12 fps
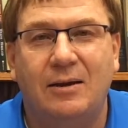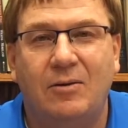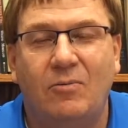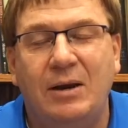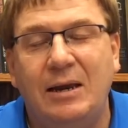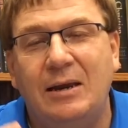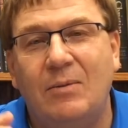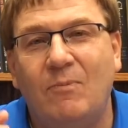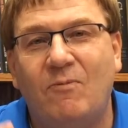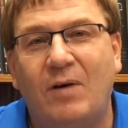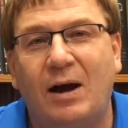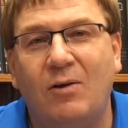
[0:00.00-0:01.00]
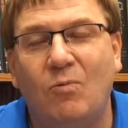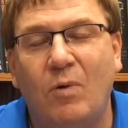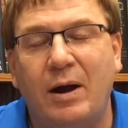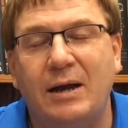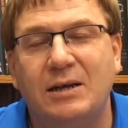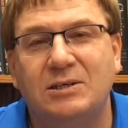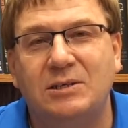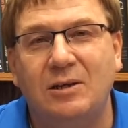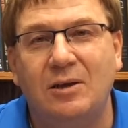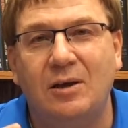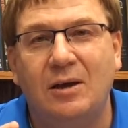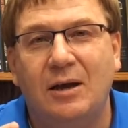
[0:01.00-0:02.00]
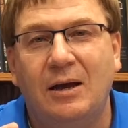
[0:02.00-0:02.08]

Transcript: We need to find ways to